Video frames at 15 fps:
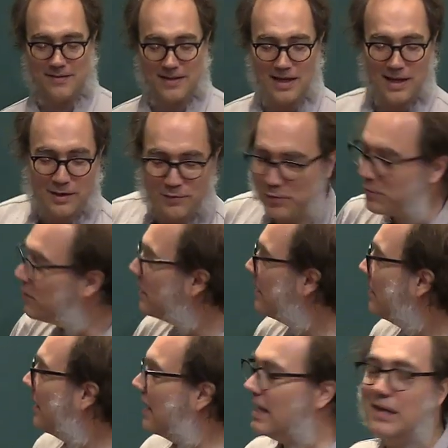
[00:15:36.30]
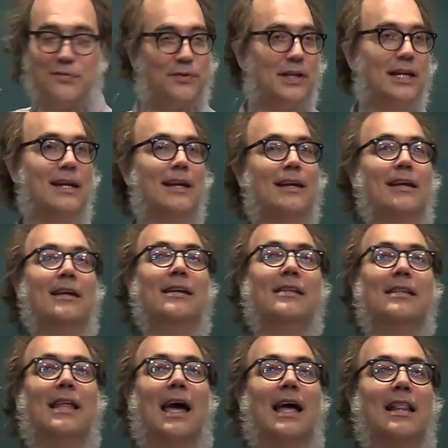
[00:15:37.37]
if you do it naively,
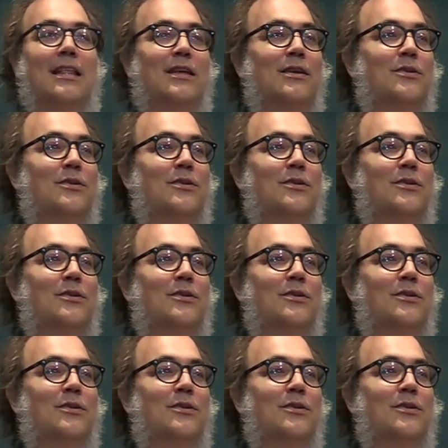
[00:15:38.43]
then